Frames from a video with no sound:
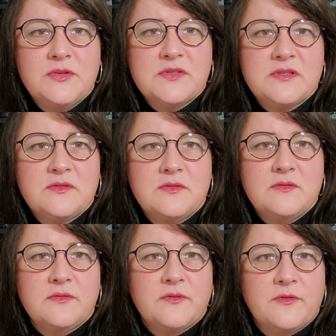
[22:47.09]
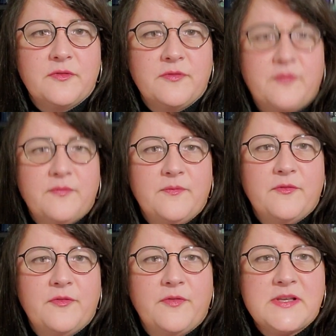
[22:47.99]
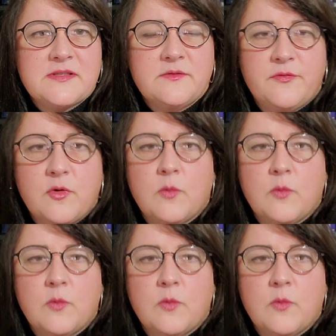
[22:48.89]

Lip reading: still fussing for?